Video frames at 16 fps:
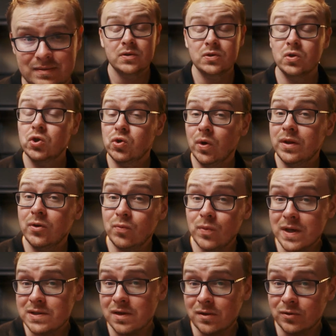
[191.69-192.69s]
So join the
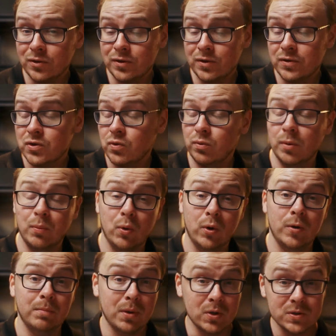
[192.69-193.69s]
rest of the learners who
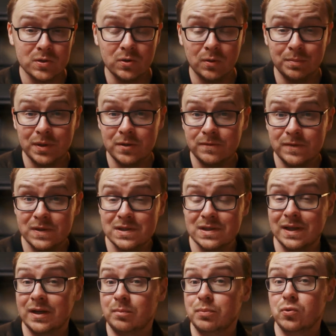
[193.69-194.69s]
report personal benefits
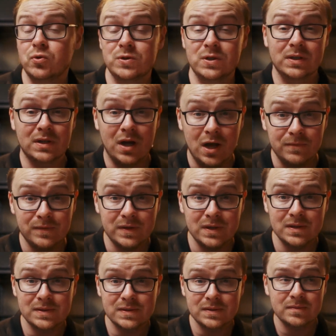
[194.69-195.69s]
like boosted
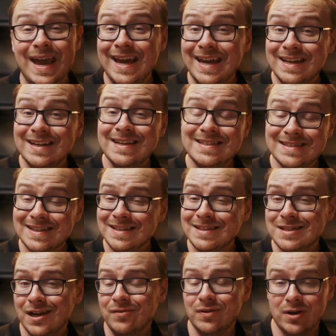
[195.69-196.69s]
confidence and a sense of